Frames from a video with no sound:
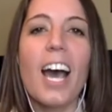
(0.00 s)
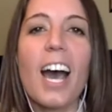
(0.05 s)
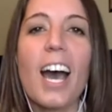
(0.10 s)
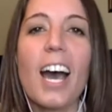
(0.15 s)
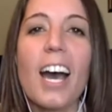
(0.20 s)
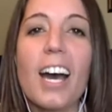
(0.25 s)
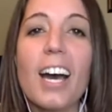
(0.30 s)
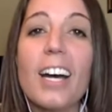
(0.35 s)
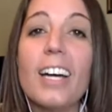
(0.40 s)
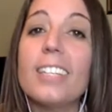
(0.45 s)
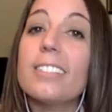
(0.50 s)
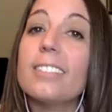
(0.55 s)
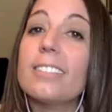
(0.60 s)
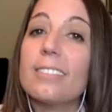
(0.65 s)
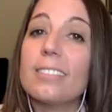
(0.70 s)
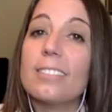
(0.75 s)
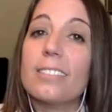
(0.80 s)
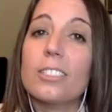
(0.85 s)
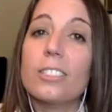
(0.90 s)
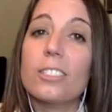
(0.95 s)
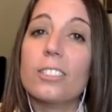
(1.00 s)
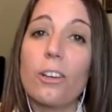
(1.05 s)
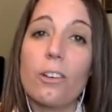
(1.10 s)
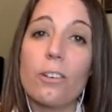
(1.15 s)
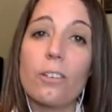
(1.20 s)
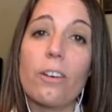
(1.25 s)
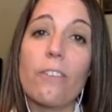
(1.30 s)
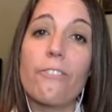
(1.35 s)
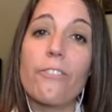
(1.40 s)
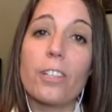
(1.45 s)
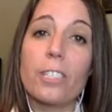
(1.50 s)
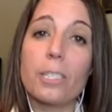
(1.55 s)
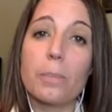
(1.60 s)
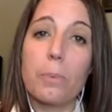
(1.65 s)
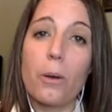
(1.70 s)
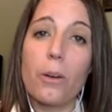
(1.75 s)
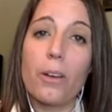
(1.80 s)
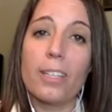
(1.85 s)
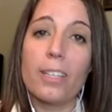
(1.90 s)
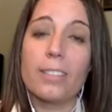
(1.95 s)
Uh, so,
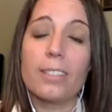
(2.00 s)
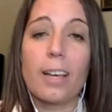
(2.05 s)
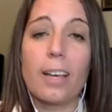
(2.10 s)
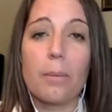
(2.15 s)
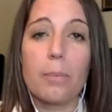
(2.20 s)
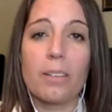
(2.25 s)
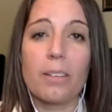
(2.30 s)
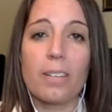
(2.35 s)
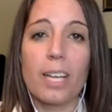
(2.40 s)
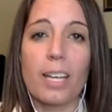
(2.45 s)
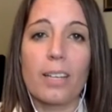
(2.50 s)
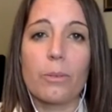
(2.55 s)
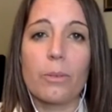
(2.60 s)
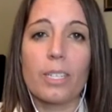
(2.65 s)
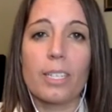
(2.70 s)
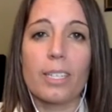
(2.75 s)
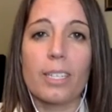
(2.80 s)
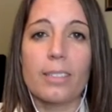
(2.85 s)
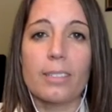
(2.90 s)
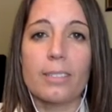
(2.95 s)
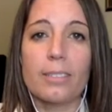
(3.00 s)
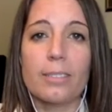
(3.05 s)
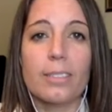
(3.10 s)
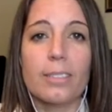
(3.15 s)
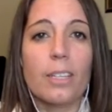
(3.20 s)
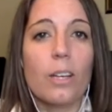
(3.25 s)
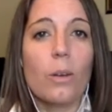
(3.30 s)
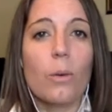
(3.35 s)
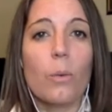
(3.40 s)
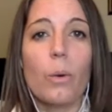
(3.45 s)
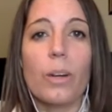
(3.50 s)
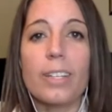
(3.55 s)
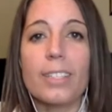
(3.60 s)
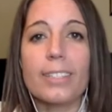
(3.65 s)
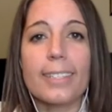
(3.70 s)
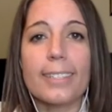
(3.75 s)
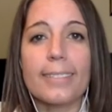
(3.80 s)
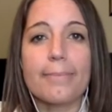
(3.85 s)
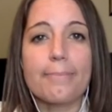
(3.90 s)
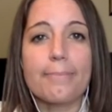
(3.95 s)
first point about equity what
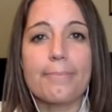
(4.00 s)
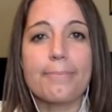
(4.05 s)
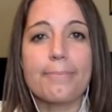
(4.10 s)
is it?